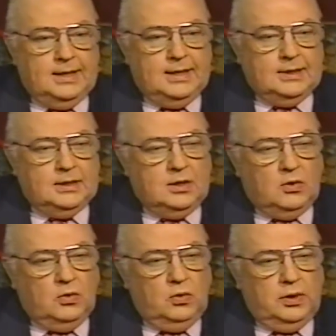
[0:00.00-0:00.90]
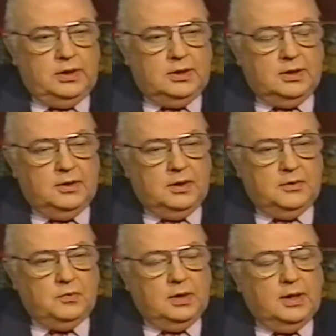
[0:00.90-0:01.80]
The only,
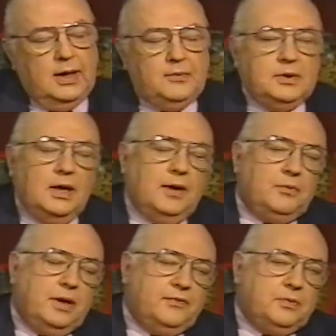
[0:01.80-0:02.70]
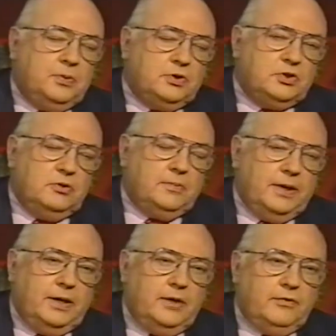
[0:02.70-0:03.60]
I would have to put Joan
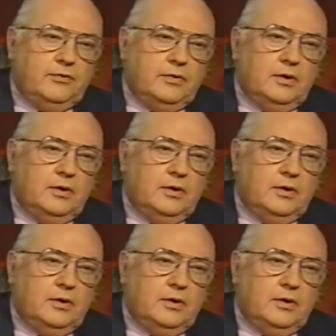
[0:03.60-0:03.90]
Baez,